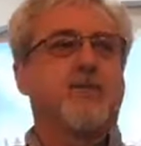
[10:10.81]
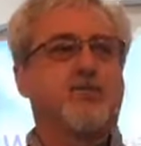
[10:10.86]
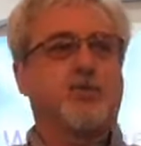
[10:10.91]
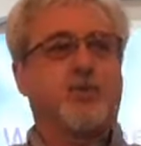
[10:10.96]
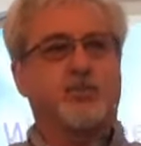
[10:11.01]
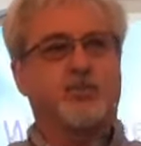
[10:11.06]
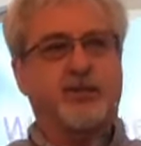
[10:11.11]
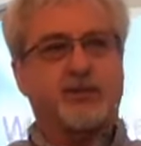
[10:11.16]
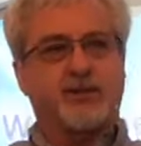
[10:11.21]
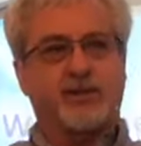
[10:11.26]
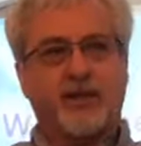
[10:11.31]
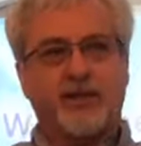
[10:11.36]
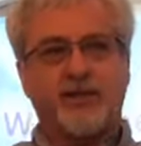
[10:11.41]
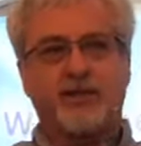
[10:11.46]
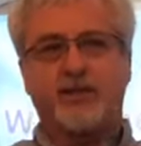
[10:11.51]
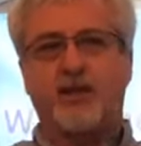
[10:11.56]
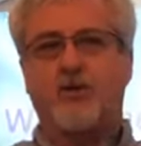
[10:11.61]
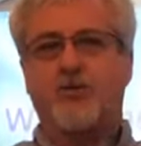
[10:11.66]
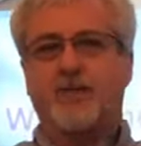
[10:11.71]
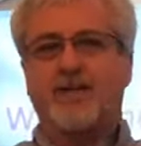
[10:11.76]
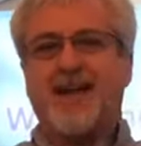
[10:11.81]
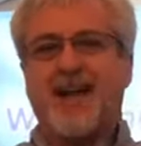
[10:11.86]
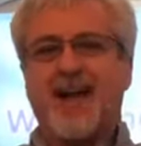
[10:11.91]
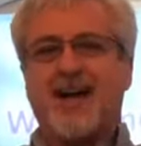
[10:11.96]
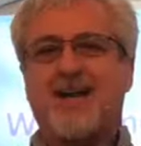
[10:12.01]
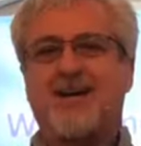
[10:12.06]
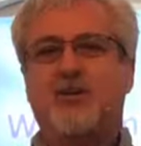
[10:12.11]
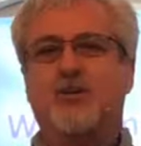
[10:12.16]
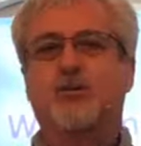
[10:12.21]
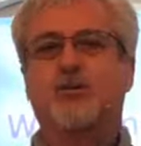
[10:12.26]
will be seated on the
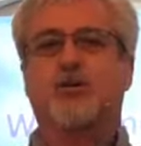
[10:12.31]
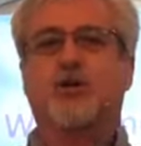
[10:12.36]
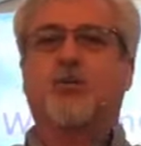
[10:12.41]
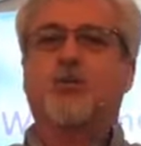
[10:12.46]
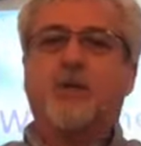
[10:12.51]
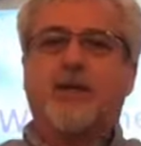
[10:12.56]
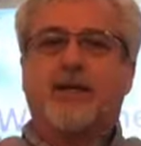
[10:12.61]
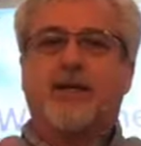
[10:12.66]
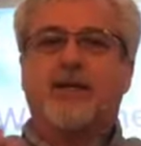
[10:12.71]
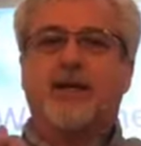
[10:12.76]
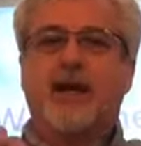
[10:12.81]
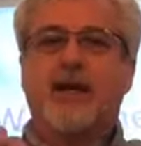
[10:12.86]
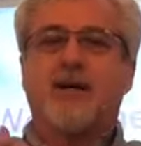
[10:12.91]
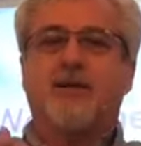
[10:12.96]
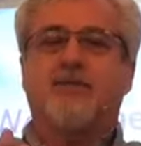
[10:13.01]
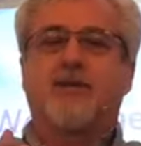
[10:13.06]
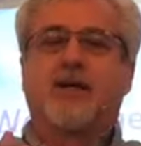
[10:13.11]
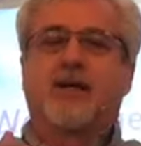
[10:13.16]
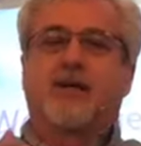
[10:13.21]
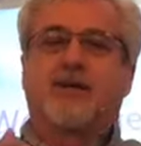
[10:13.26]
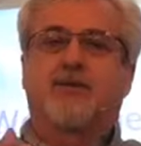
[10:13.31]
aisle so we can have